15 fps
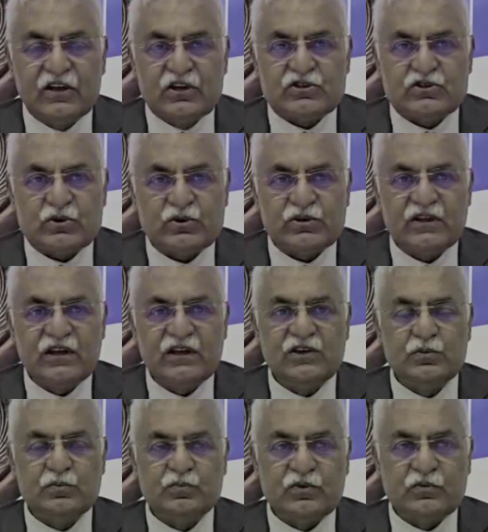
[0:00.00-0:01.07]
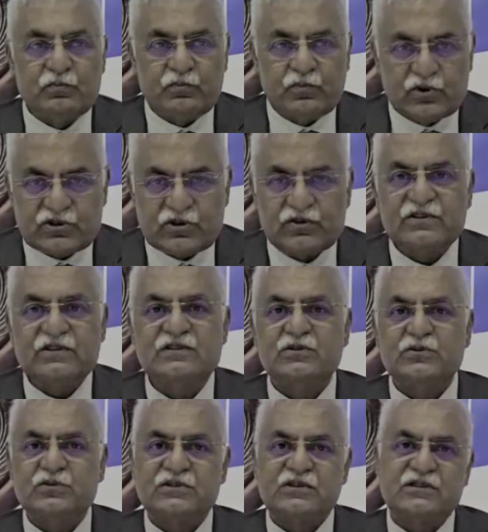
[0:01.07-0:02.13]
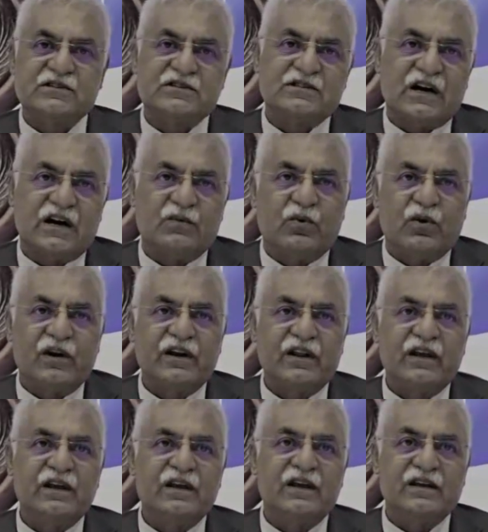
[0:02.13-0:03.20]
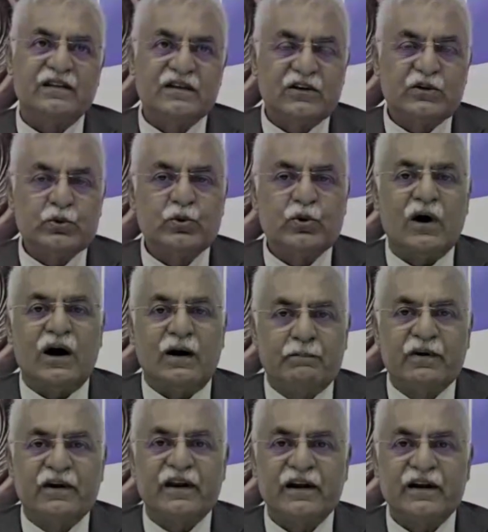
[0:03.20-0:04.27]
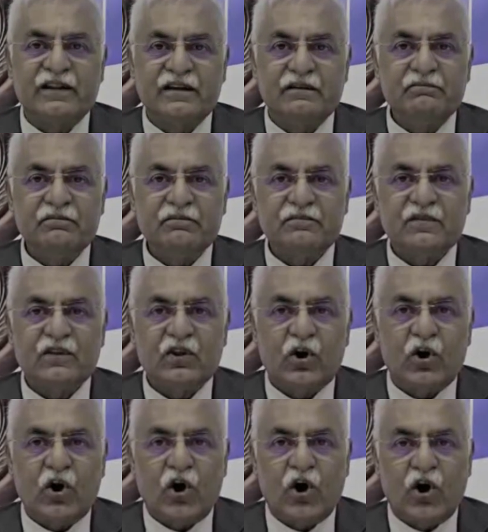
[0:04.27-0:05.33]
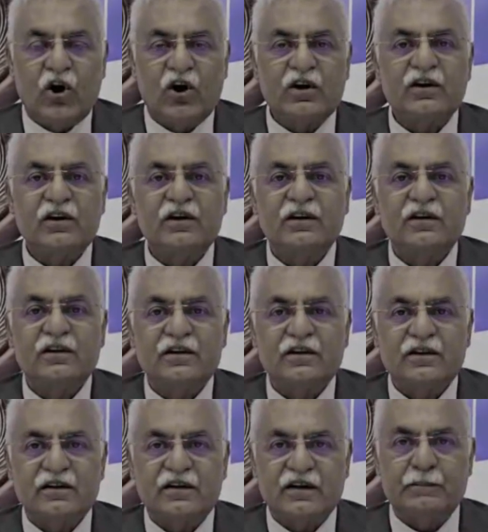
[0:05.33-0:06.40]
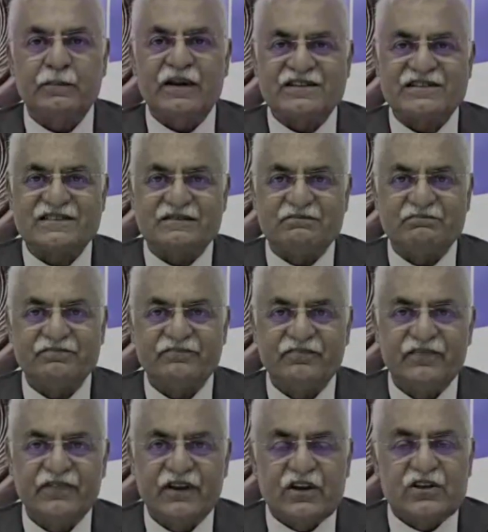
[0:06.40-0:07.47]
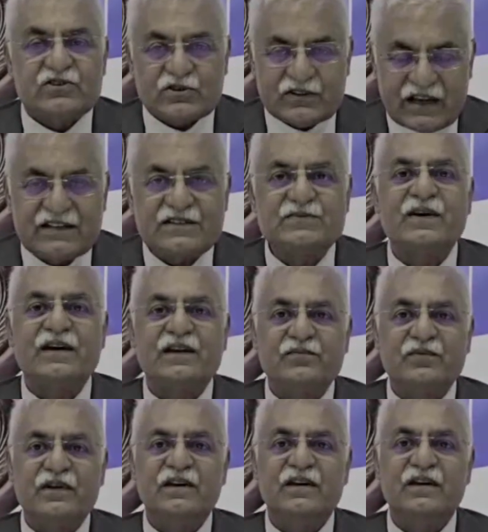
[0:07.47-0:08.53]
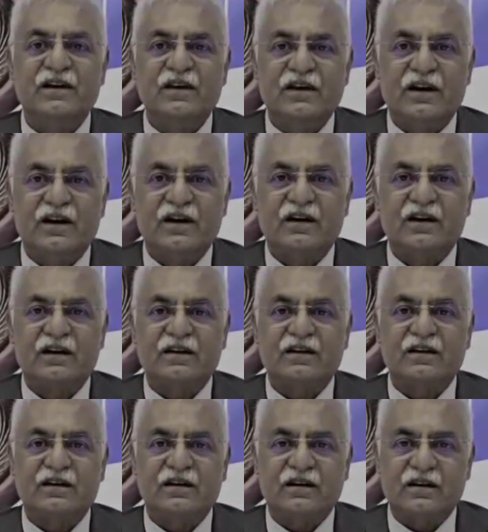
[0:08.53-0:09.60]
So the most of these users are wanting either to upgrade them or replace them. So that is where we are